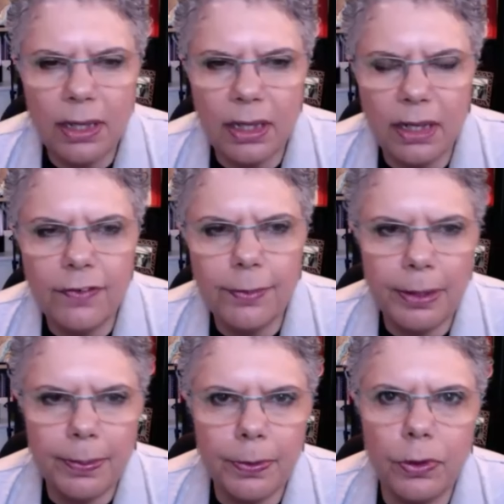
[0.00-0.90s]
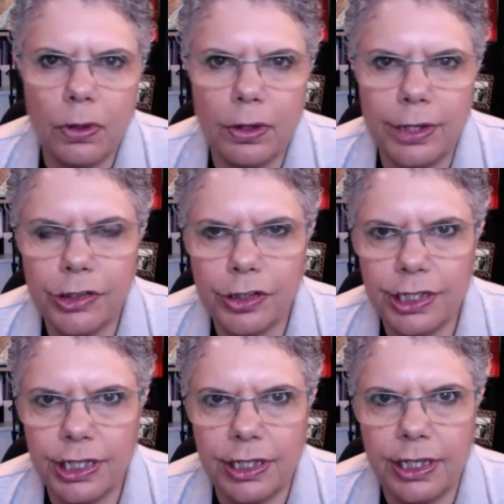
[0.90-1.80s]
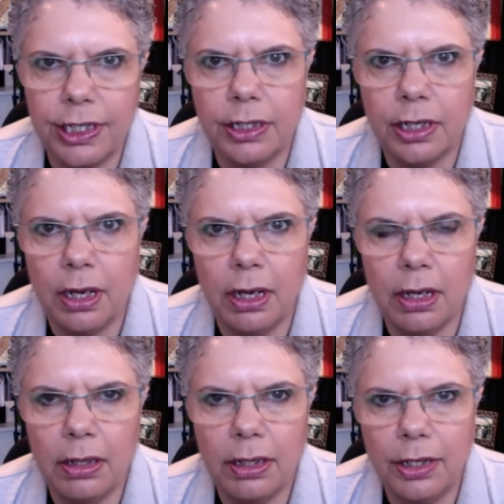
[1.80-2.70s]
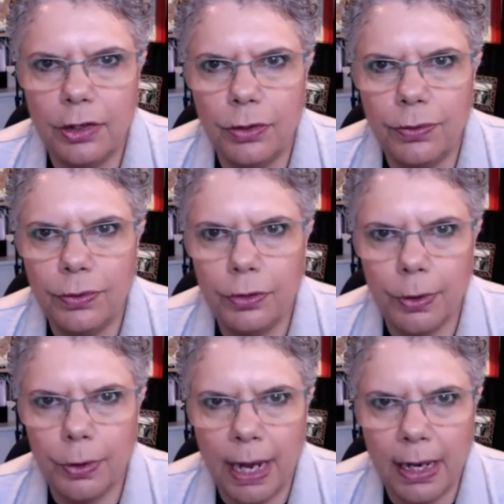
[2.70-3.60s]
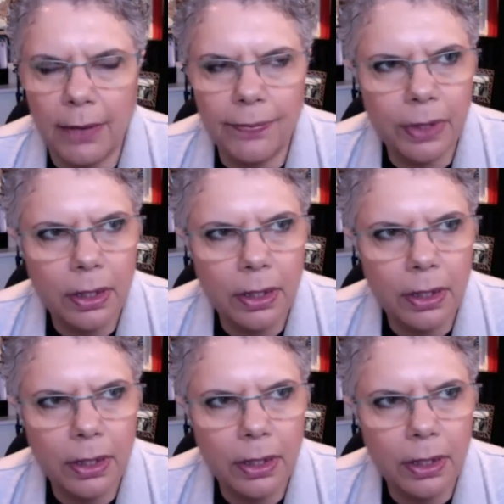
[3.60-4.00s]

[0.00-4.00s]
think for people who are interested in Umarella